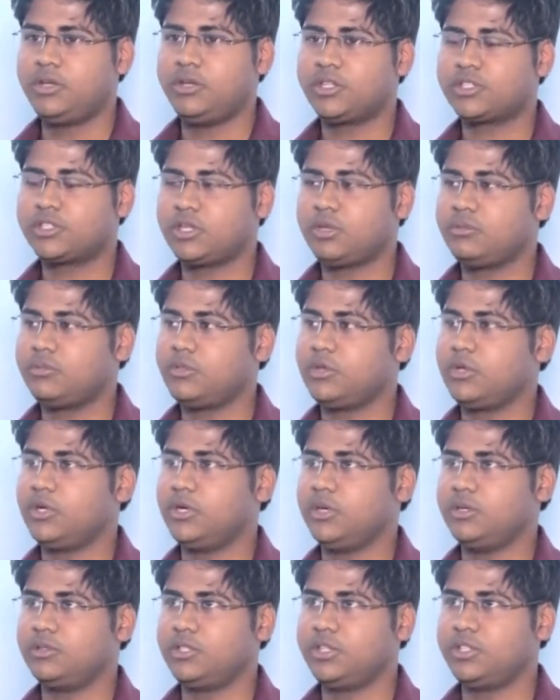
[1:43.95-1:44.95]
Let's come
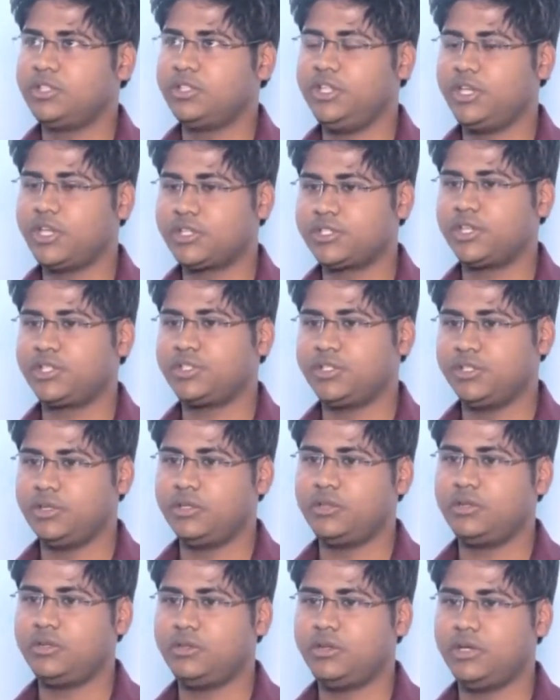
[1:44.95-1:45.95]
uh, the D I
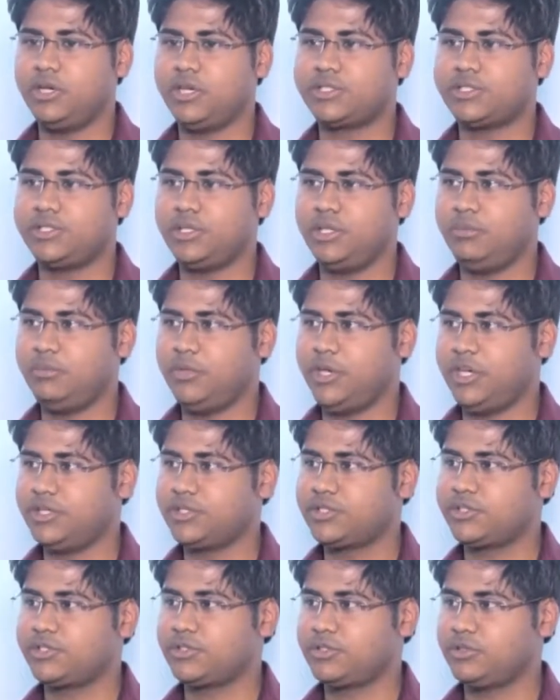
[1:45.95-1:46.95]
section, as in
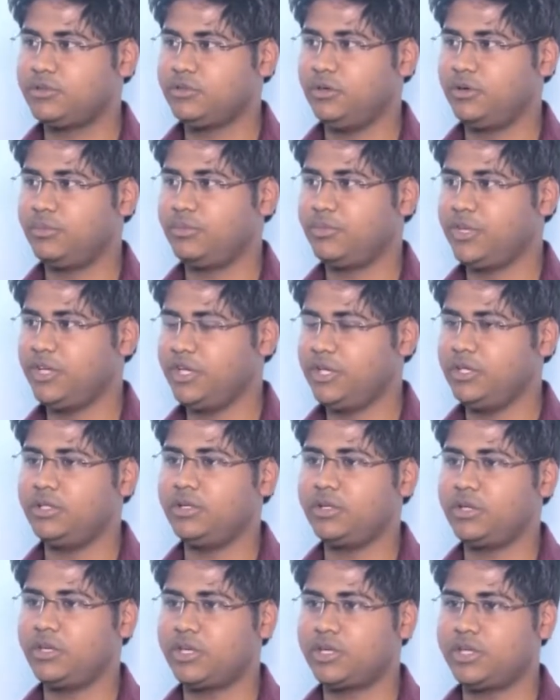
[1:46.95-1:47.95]
mains or pre,
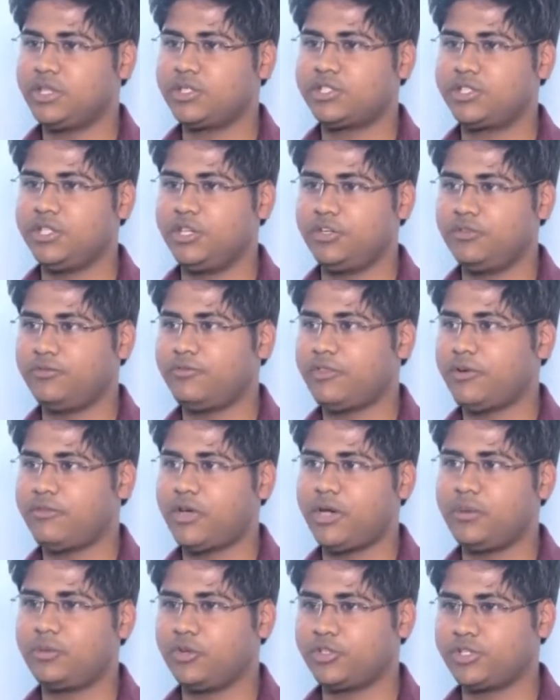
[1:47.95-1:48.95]
at least three to
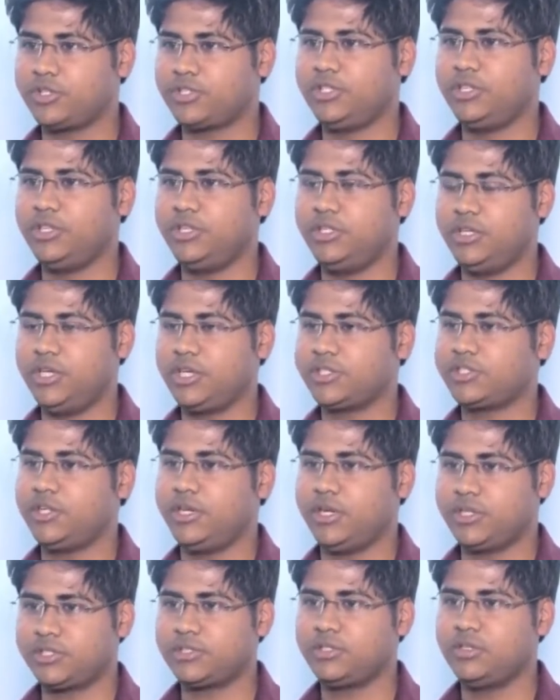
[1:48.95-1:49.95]
five questions in D S
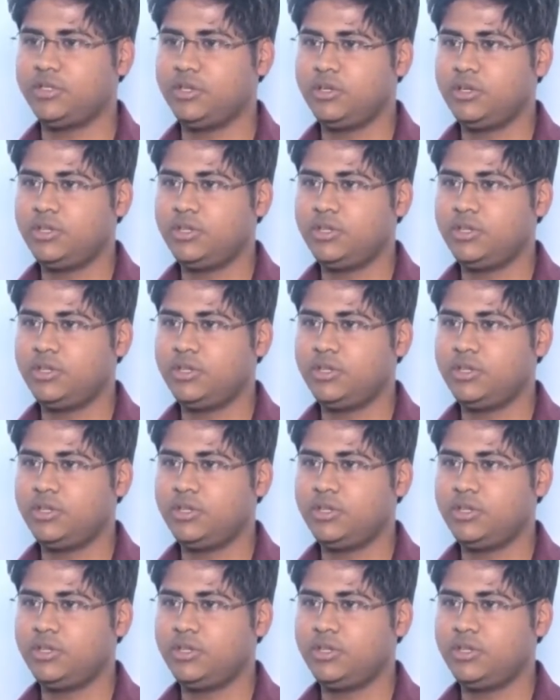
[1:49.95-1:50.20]
are asked.